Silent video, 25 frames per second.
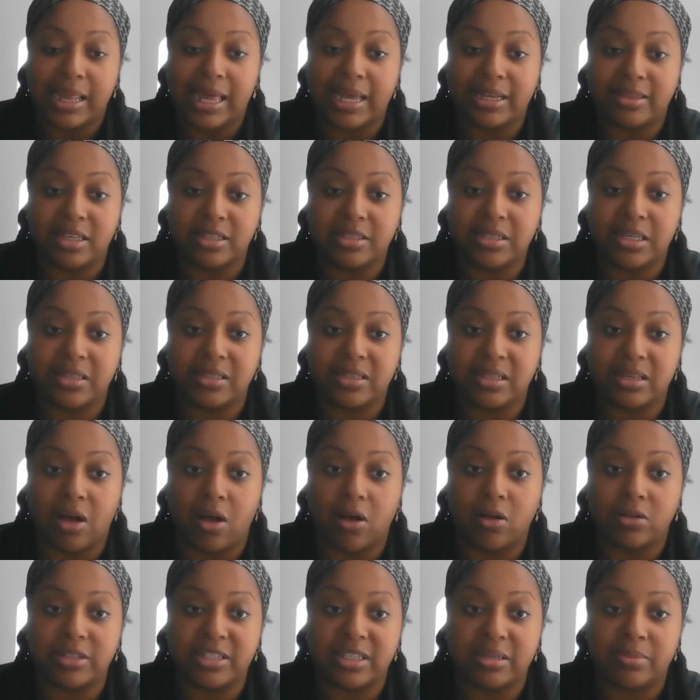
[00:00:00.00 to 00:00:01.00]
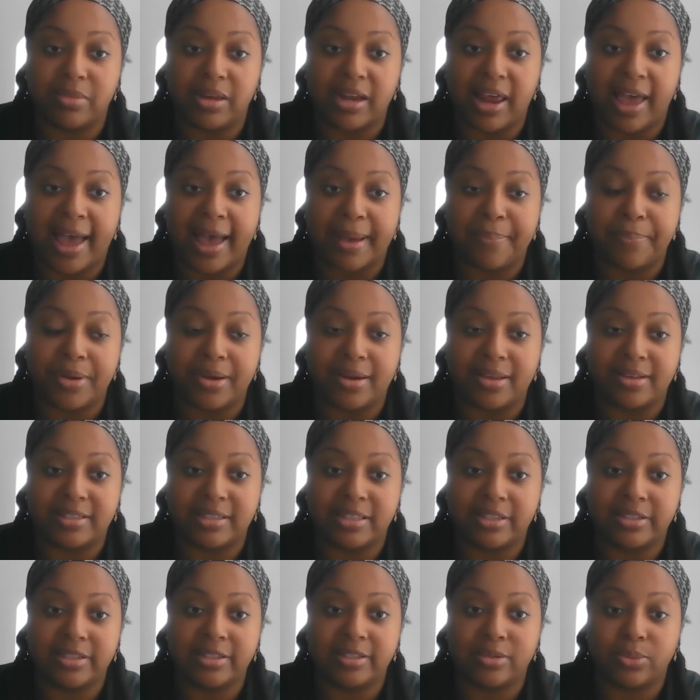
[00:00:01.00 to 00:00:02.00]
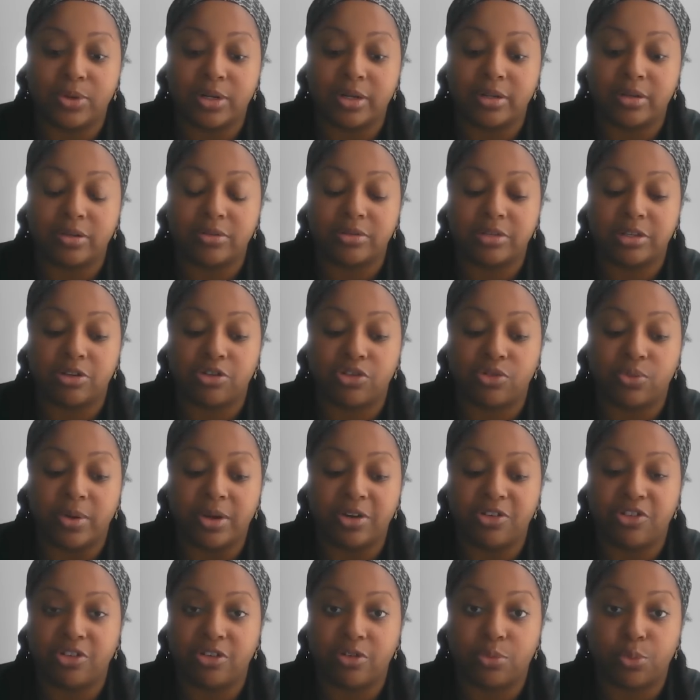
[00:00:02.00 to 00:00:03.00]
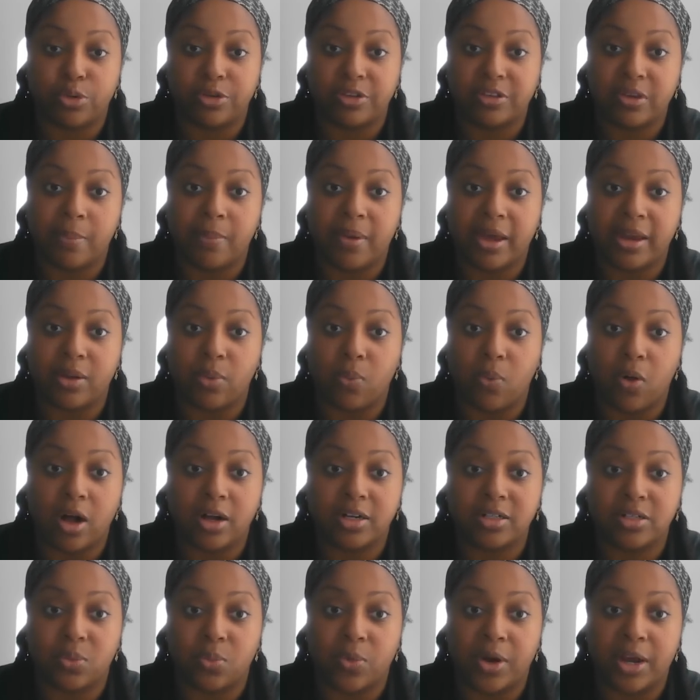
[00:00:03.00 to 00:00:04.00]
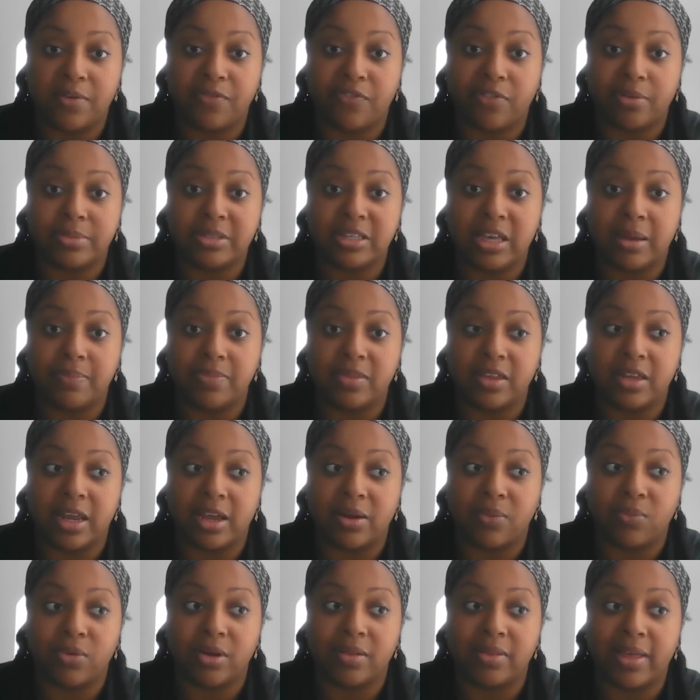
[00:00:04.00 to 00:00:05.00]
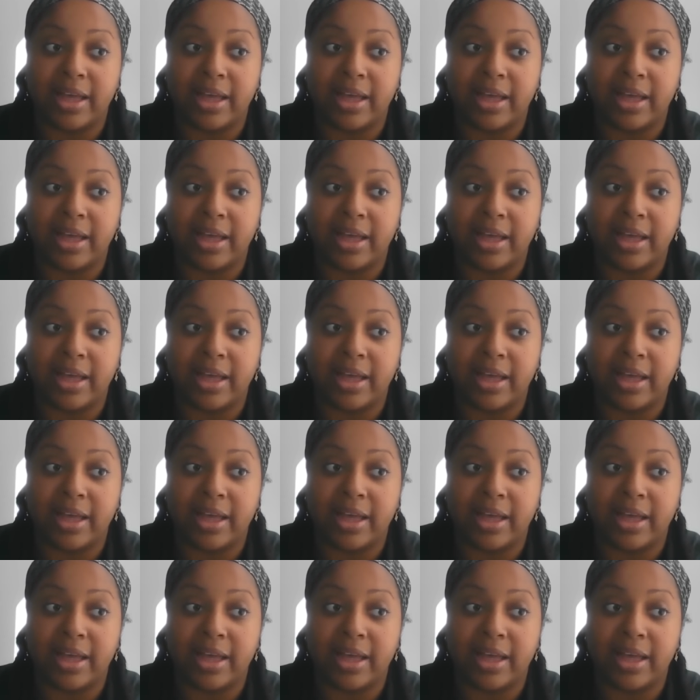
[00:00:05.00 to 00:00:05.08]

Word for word: Like this is the ultimate happiness. This is one of those situations where somebody walked away from something and